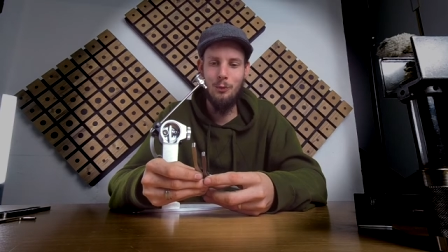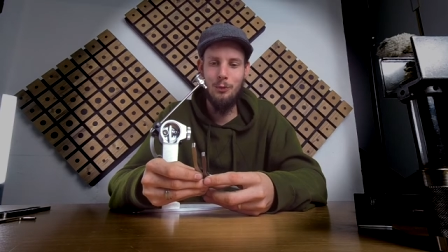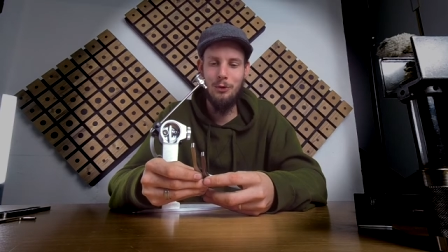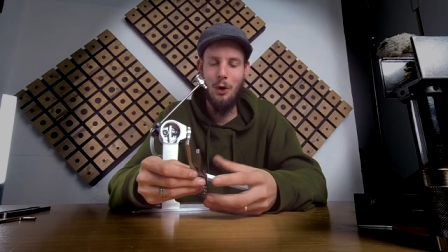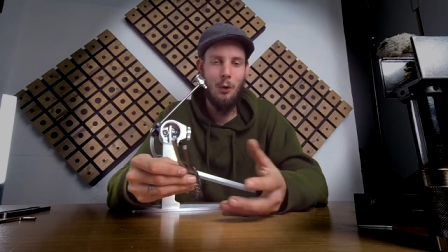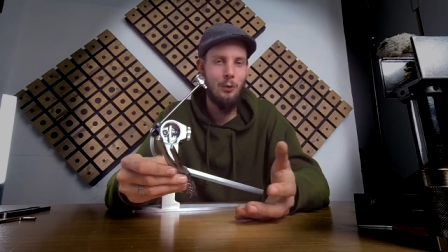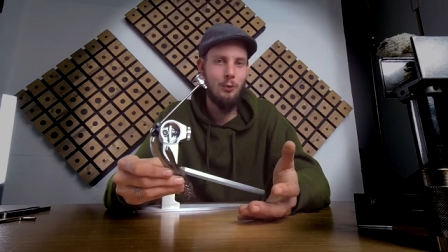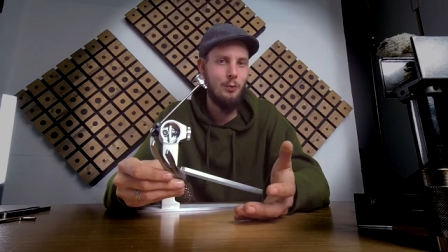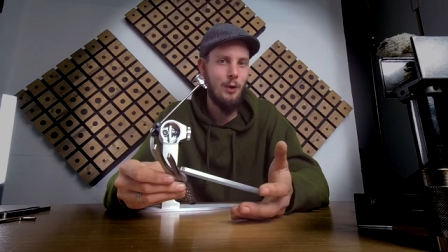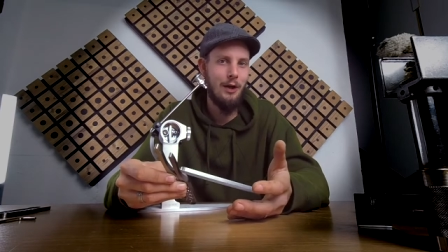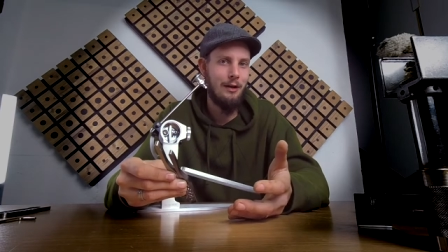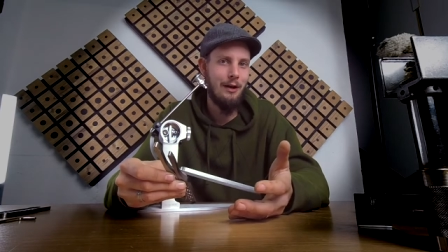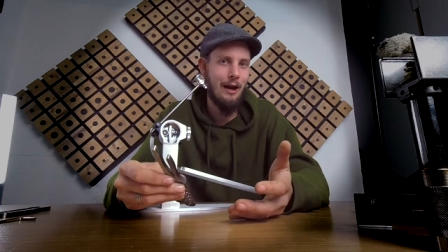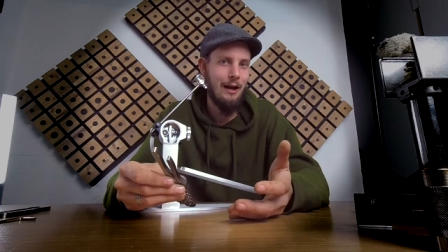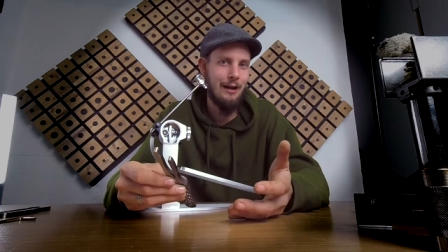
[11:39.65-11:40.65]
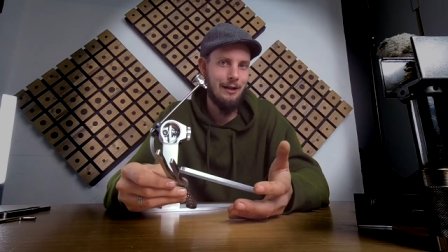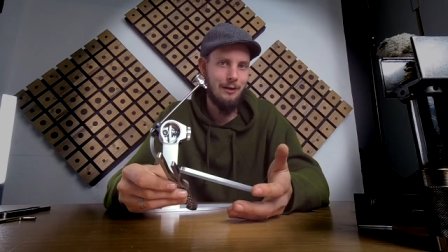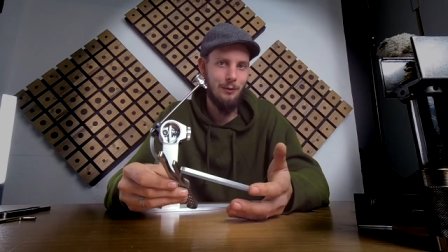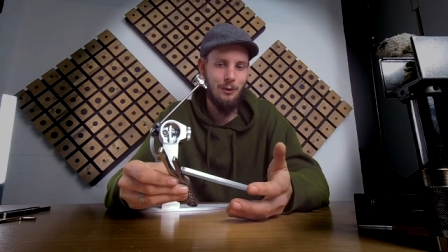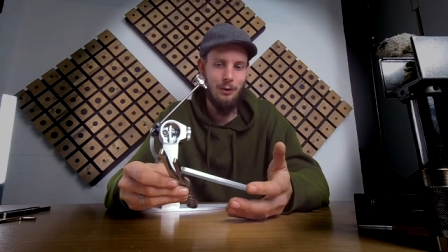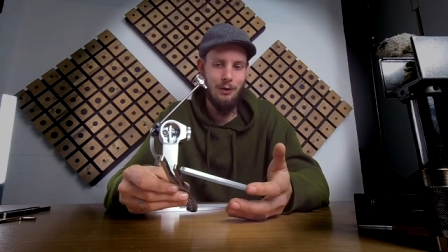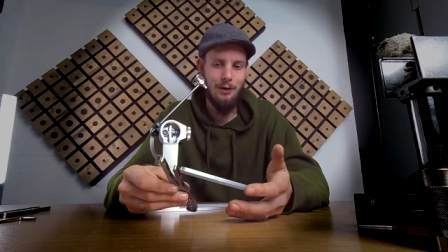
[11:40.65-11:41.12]
don't really like
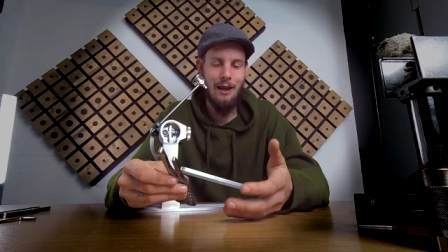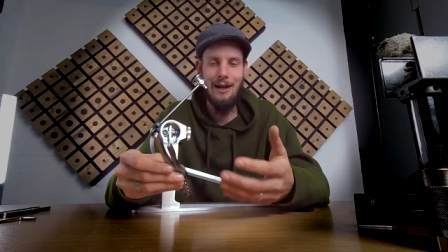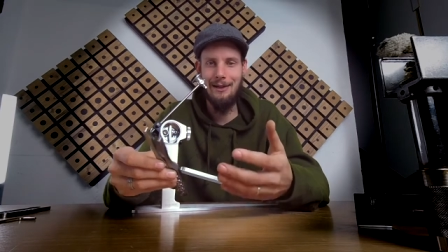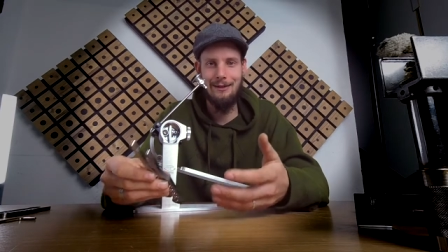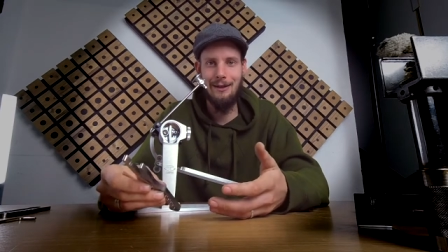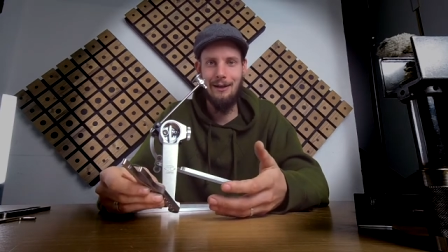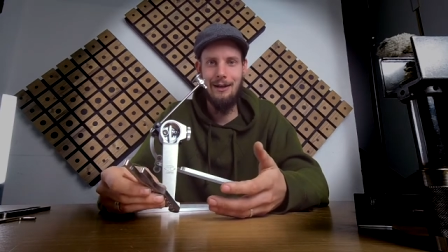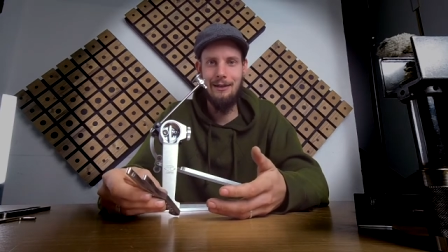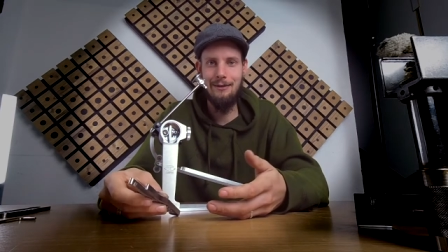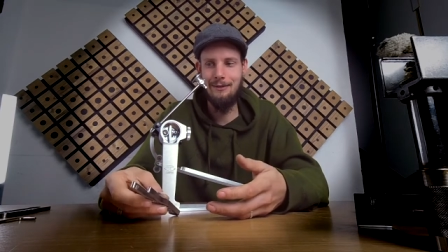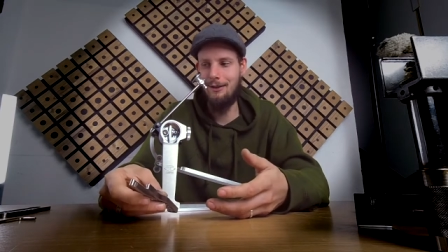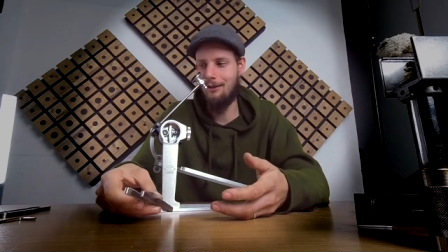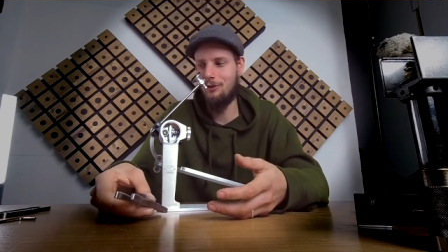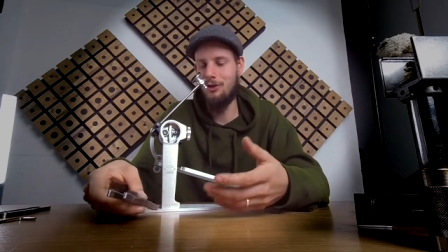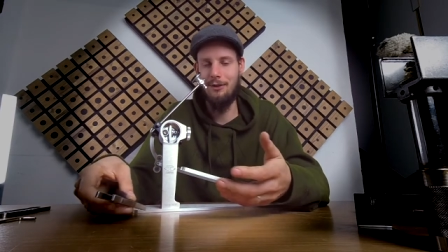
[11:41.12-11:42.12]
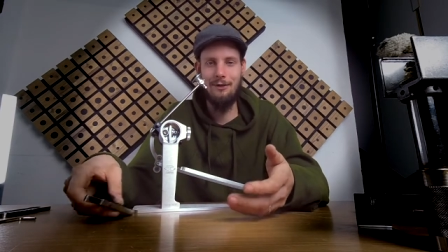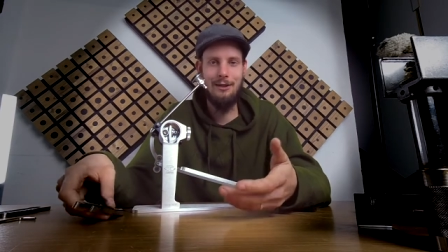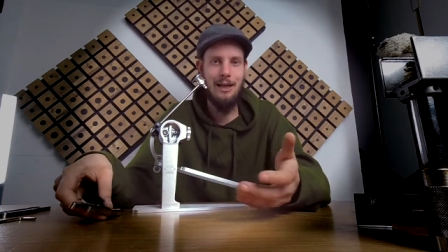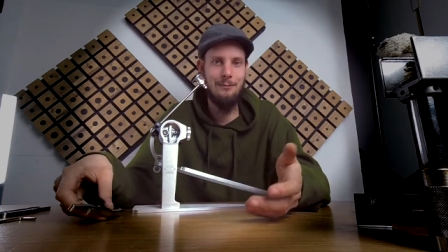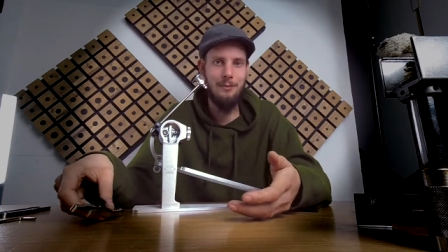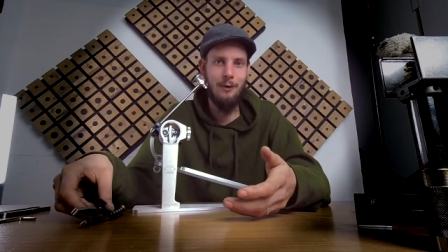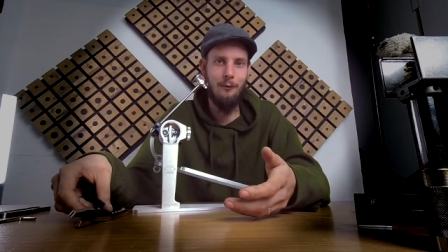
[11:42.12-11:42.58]
or like the least, and just
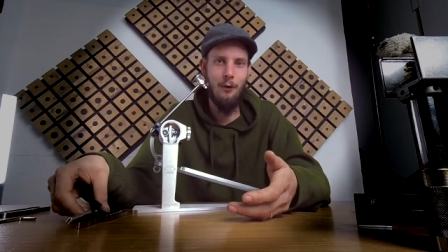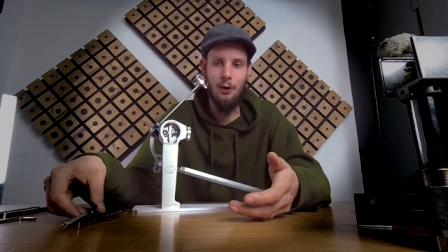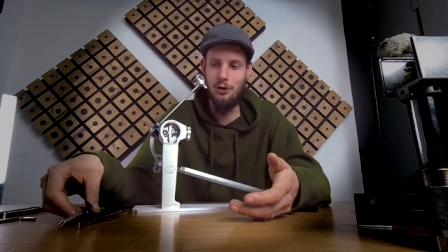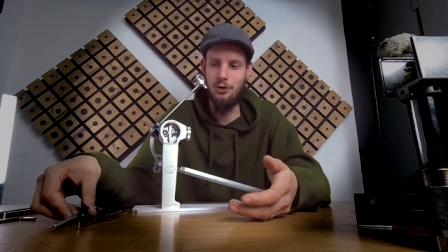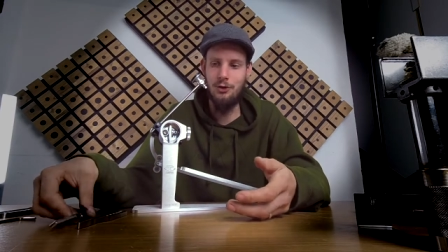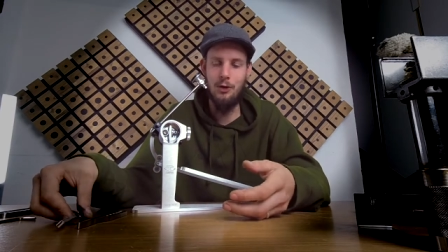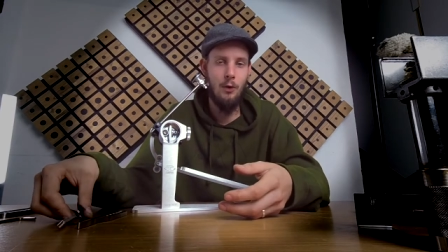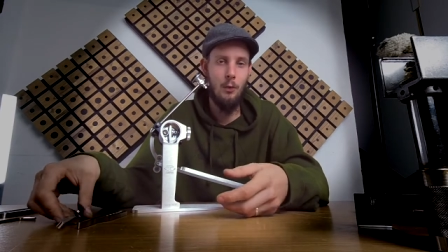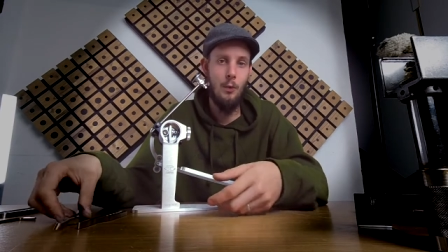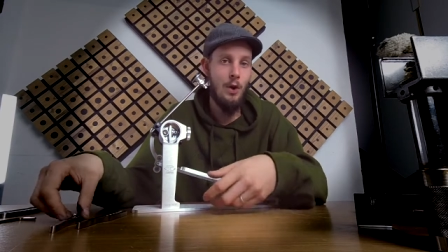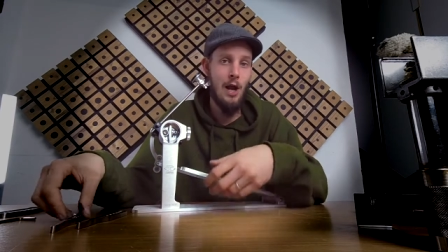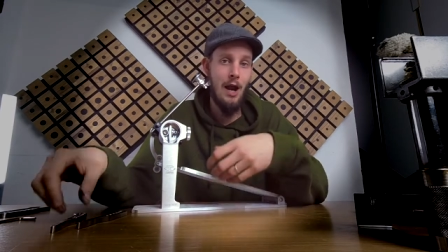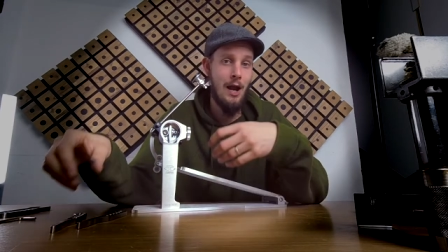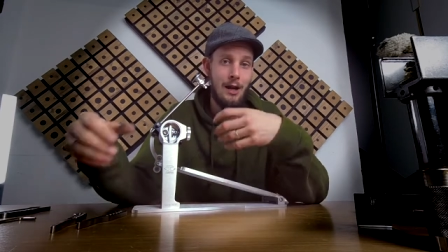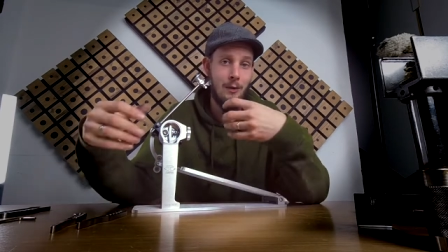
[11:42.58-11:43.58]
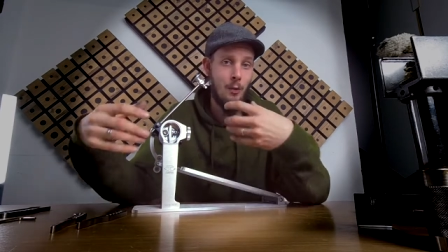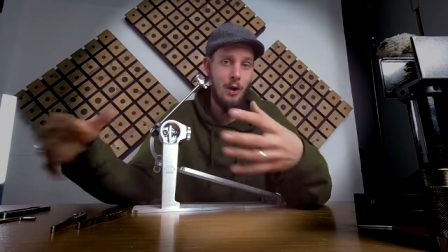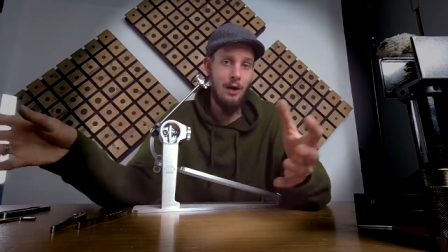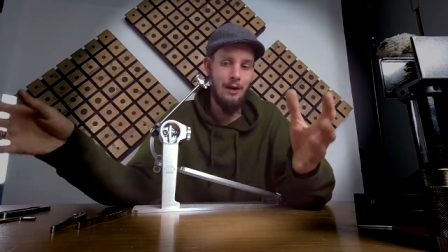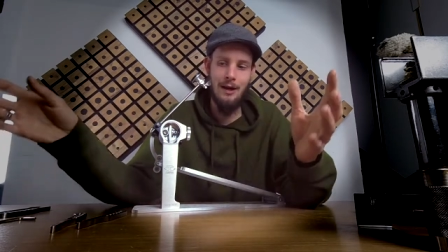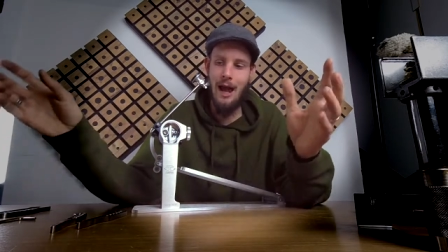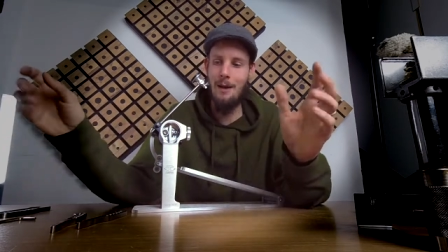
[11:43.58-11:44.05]
keep the version you're really,
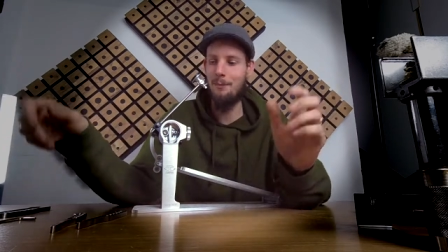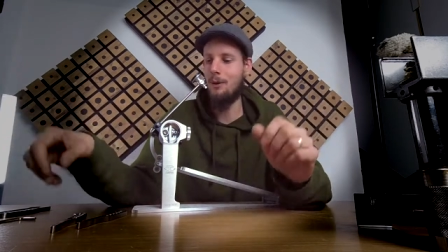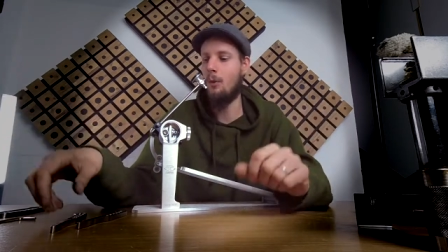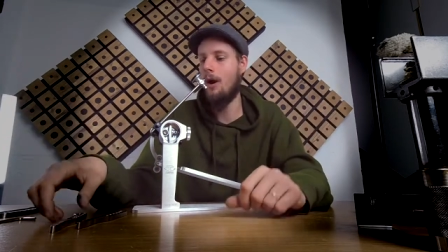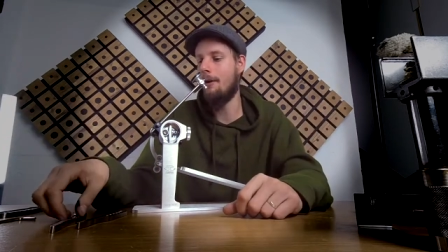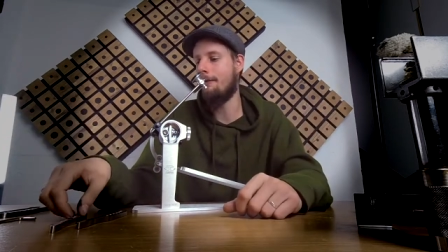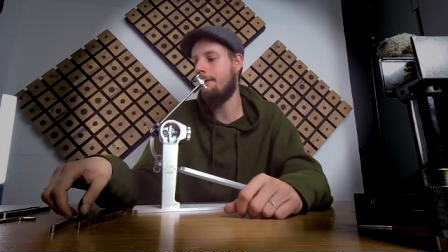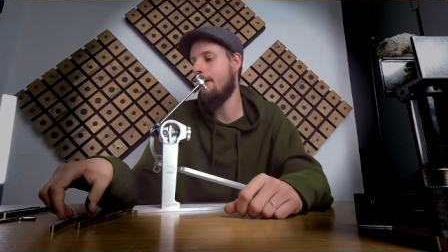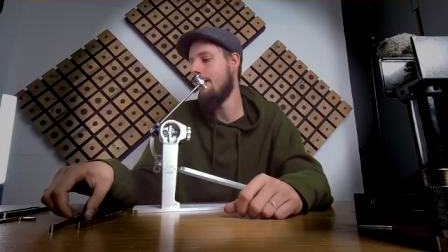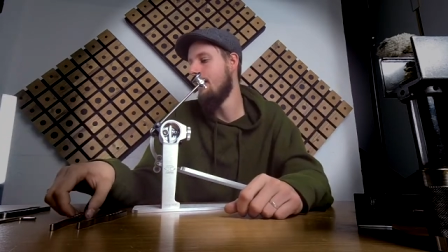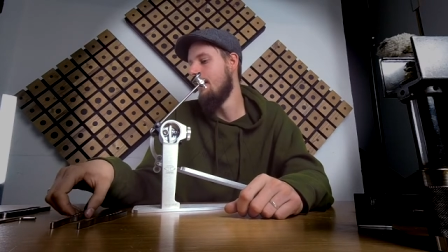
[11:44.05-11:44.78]
really happy with.